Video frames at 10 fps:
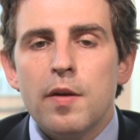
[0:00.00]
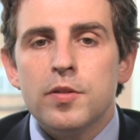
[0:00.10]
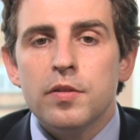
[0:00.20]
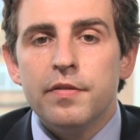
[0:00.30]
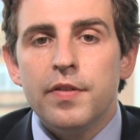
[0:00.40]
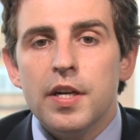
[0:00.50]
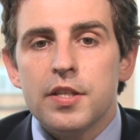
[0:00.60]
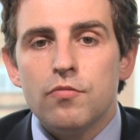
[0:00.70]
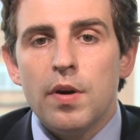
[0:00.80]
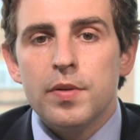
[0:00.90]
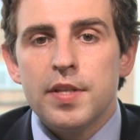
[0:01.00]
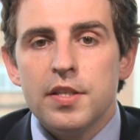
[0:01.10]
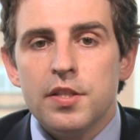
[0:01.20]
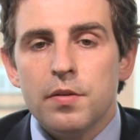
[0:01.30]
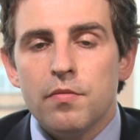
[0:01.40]
able to advise and
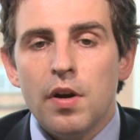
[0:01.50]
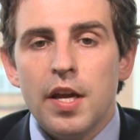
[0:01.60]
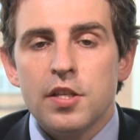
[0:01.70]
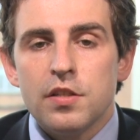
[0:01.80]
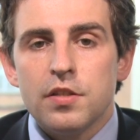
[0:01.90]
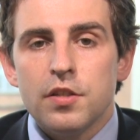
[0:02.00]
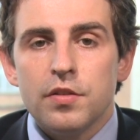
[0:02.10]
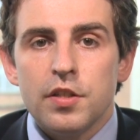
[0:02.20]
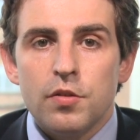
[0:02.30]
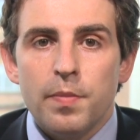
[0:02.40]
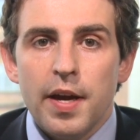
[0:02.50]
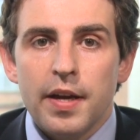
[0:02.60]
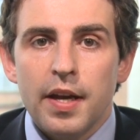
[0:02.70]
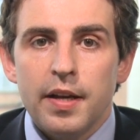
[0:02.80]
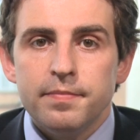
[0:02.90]
represent you in relation to your
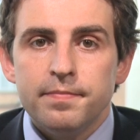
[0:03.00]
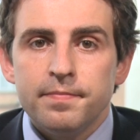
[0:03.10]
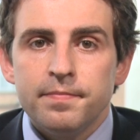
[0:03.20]
disrepair claim.